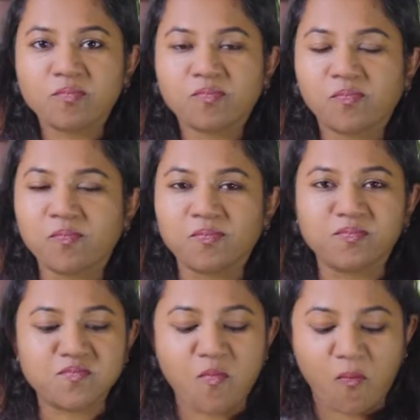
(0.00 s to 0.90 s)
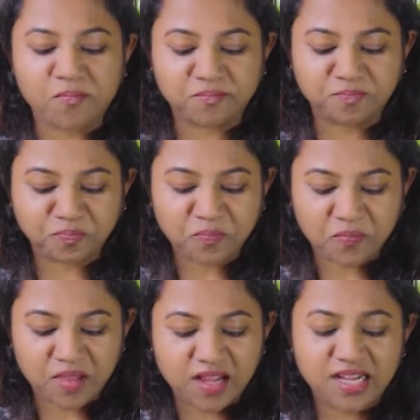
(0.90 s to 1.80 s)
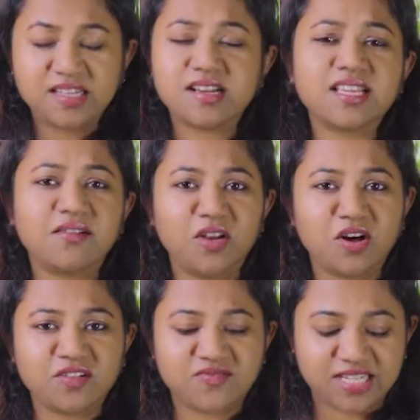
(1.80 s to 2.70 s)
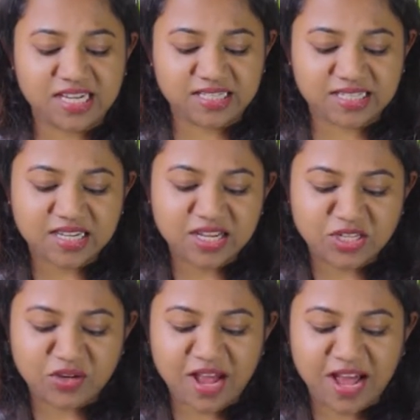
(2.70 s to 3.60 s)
Mmm. It does have a lot of seeds, so you